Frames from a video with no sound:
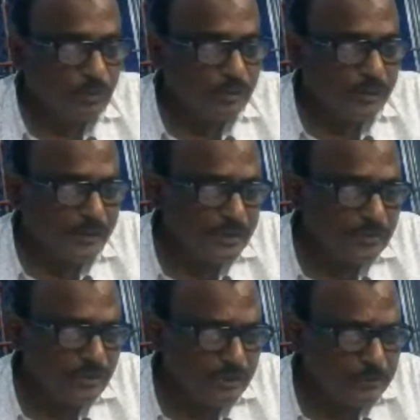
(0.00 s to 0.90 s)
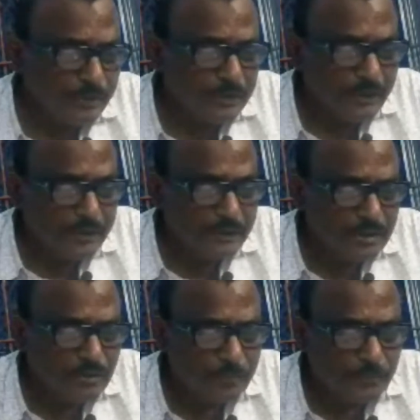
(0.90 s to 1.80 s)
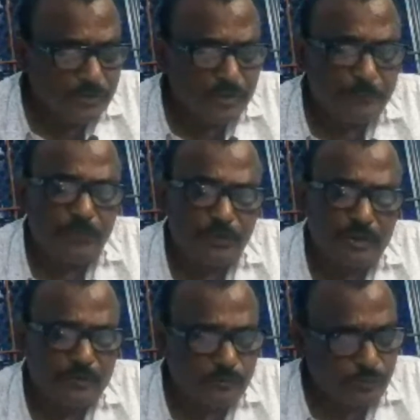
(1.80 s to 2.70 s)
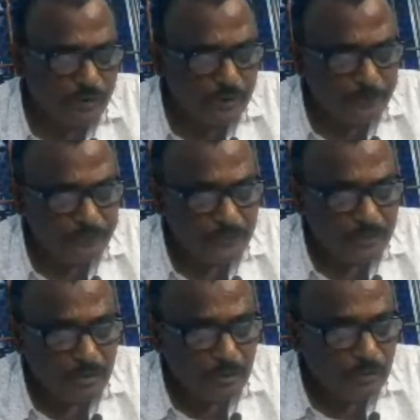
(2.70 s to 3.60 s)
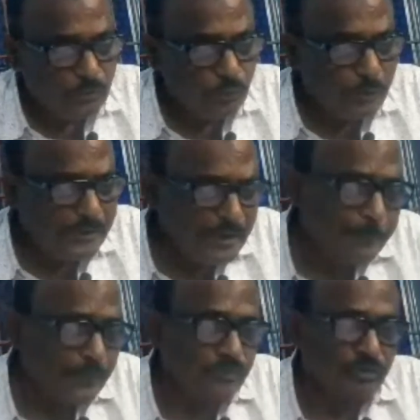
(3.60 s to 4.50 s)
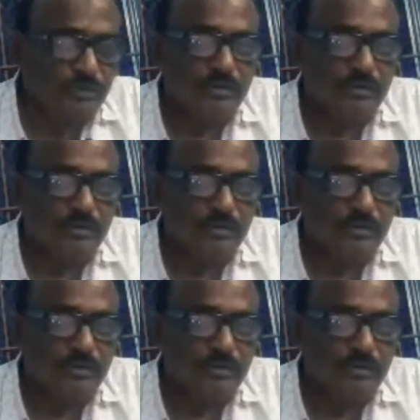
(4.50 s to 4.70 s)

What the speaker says: It is done with the intention of causing bodily injury to any person.